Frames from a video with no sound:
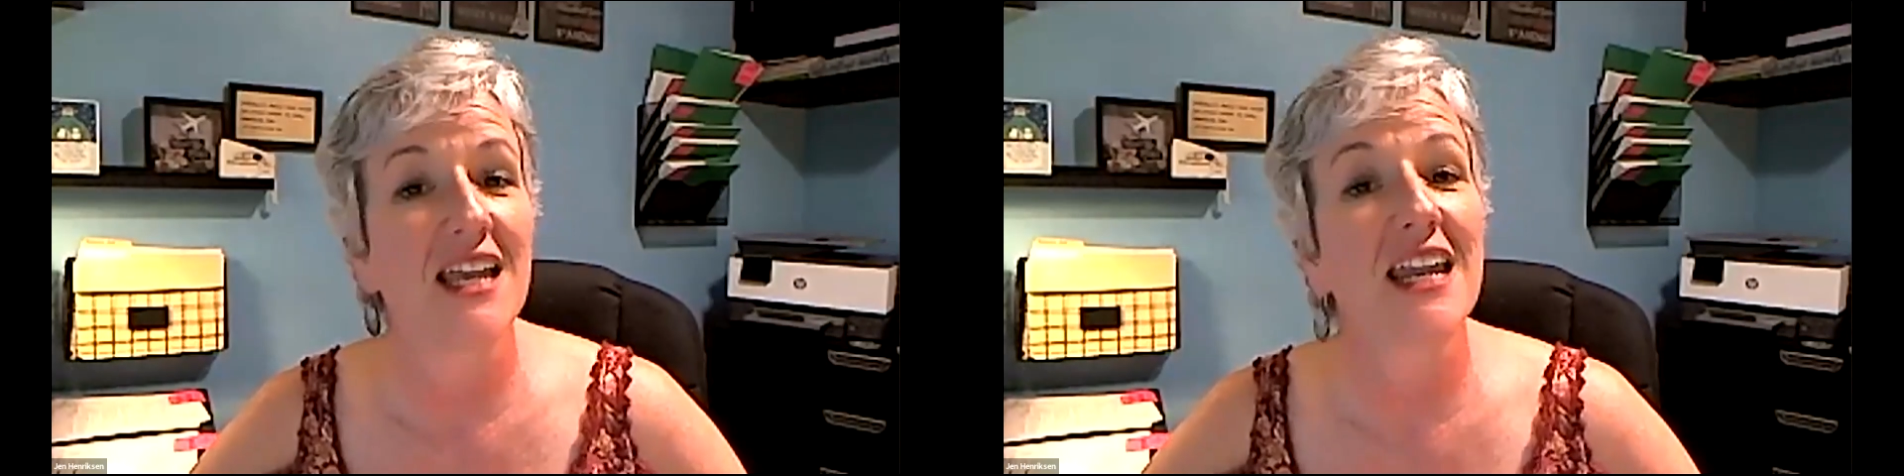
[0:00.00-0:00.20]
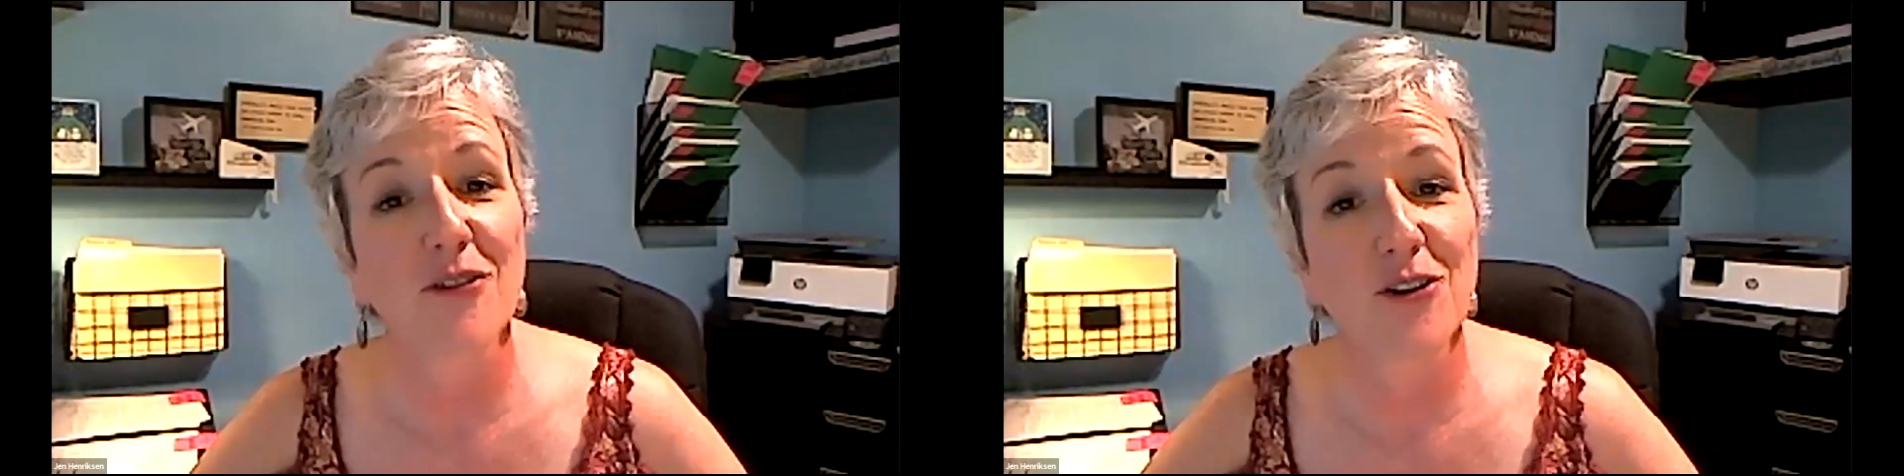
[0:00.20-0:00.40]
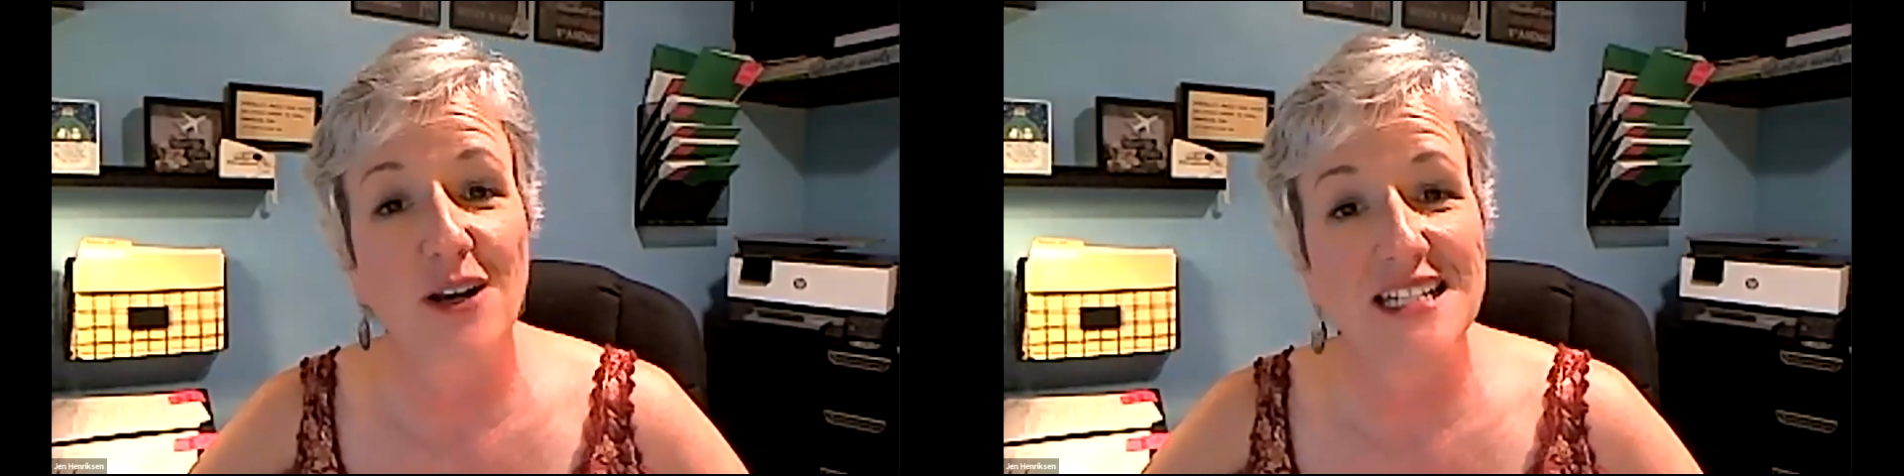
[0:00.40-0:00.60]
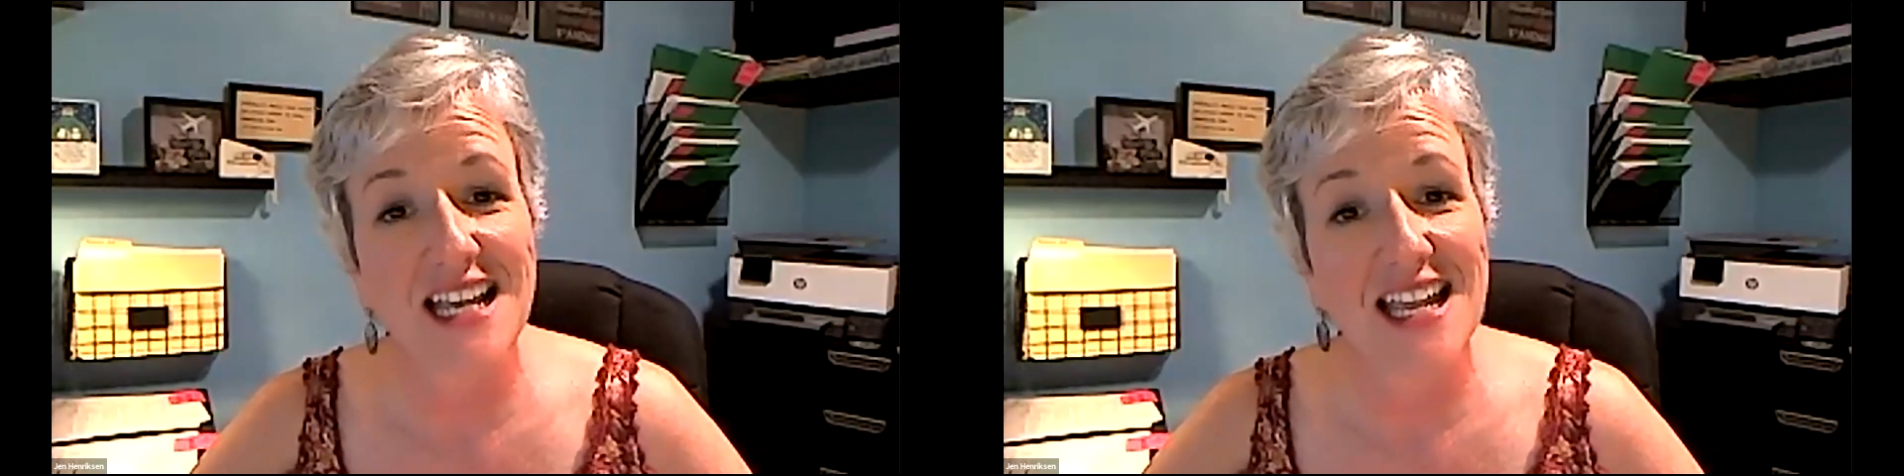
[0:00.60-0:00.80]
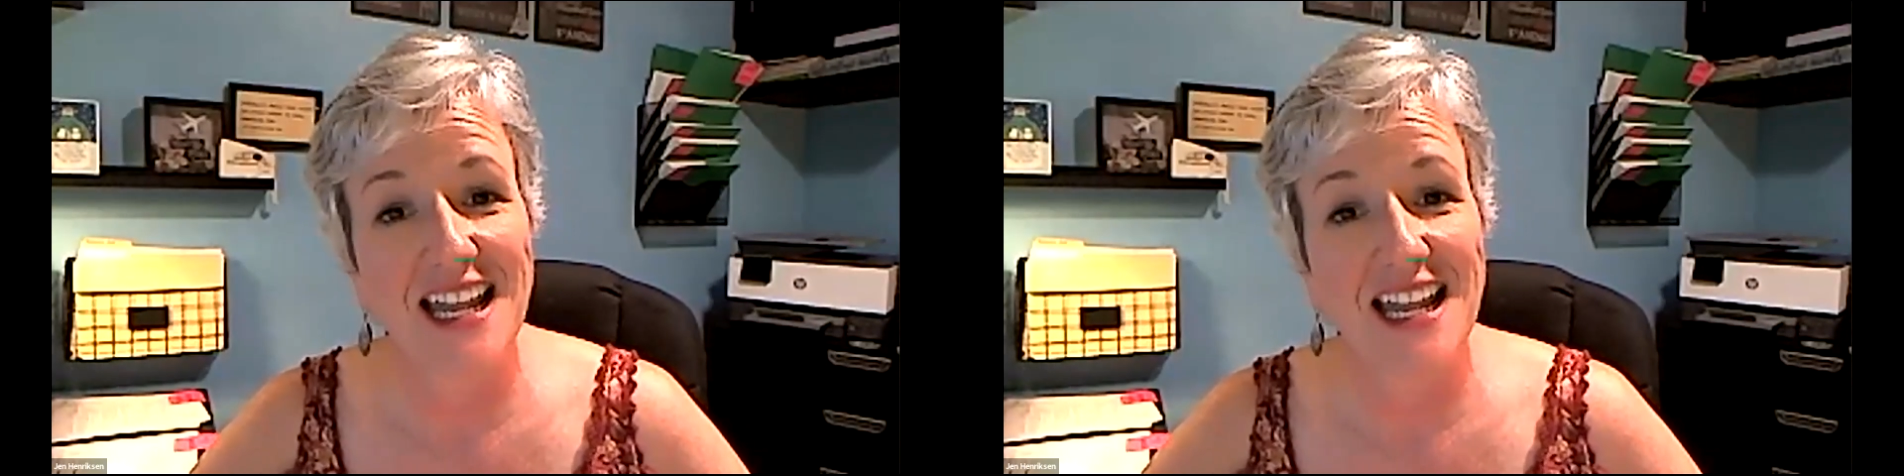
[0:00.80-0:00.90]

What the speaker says: and have a great day